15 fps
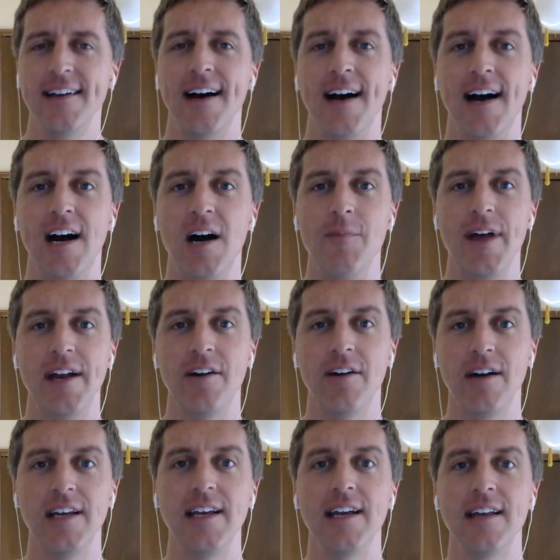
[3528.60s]
that you're
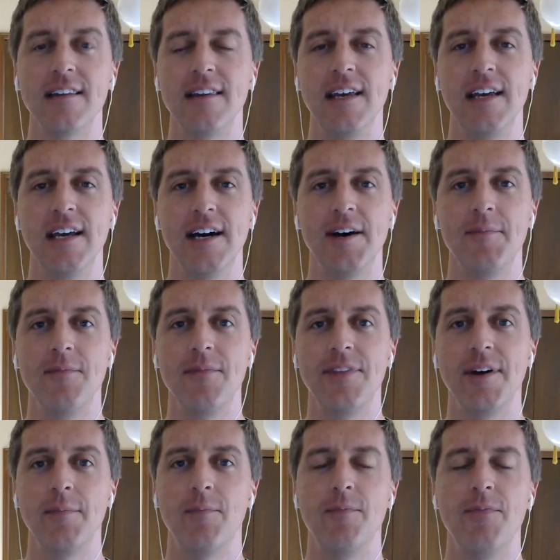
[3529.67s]
going to get
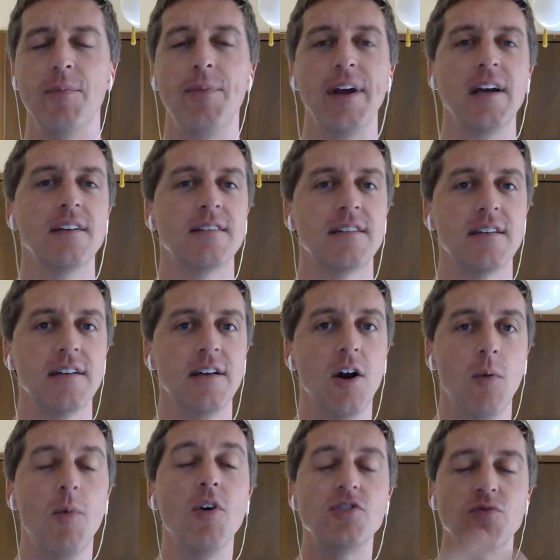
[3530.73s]
the biggest,
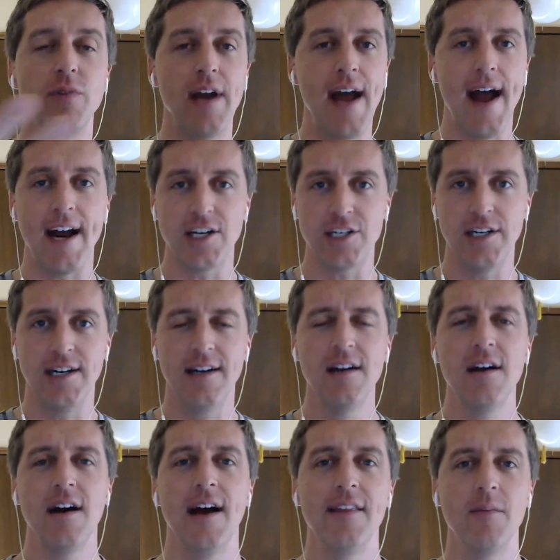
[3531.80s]
most reaction
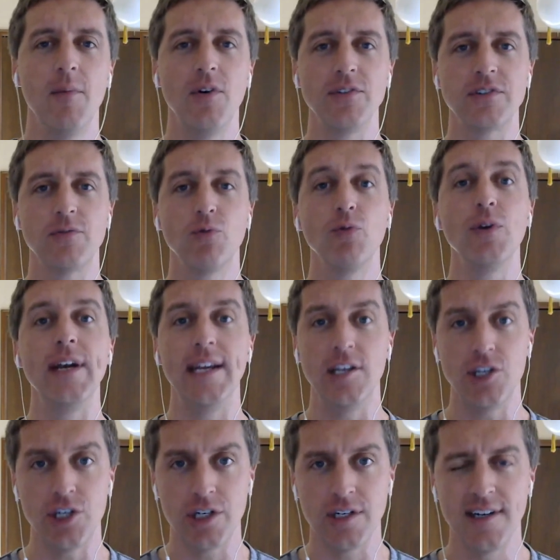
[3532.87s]
and the most
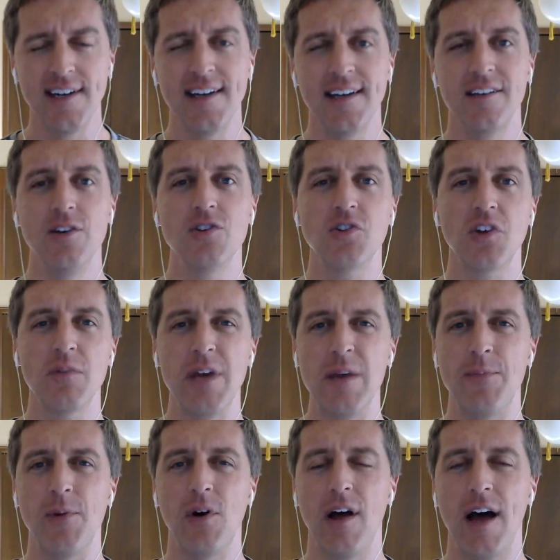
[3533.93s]
reach. Usually
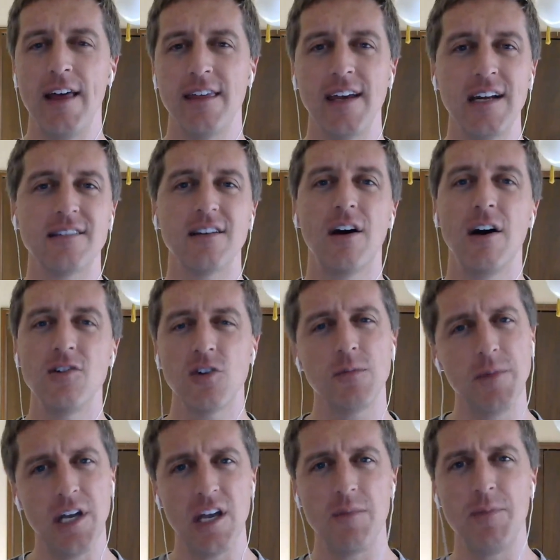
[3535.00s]
people, I think it's 100
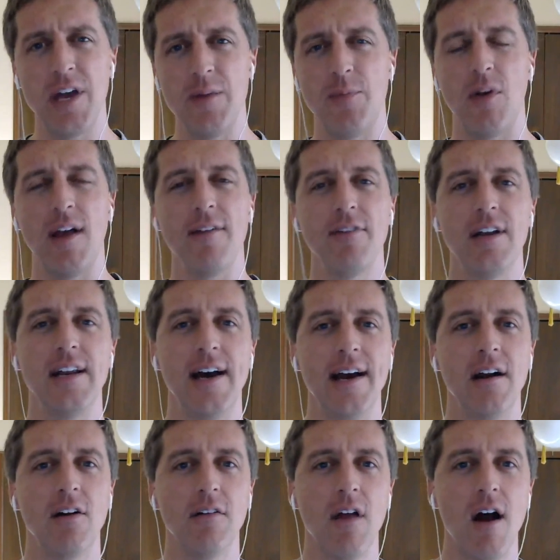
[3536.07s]
million people every night
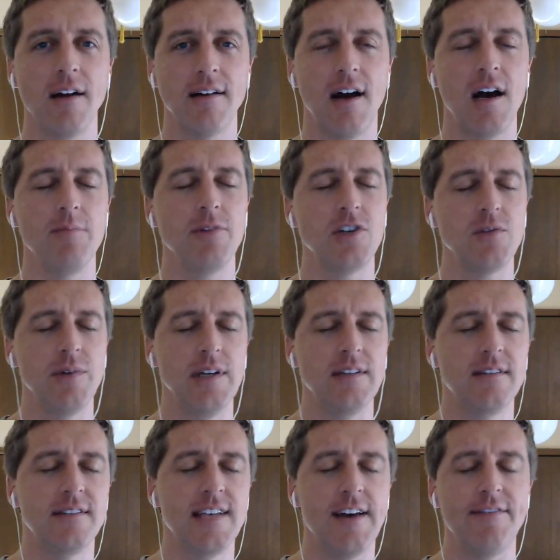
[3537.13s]
are logged on between
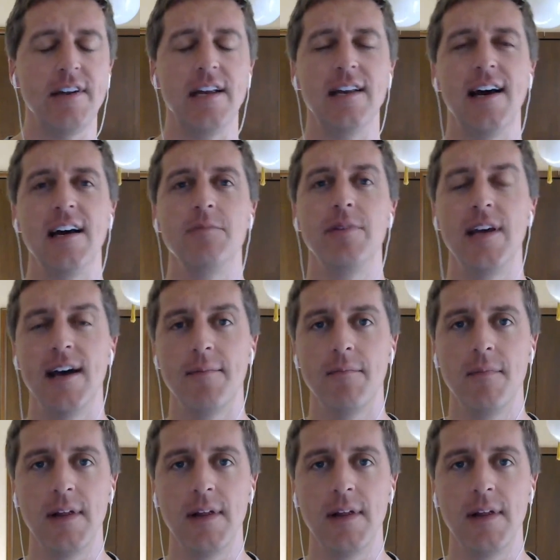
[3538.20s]
7 and 9 p.m.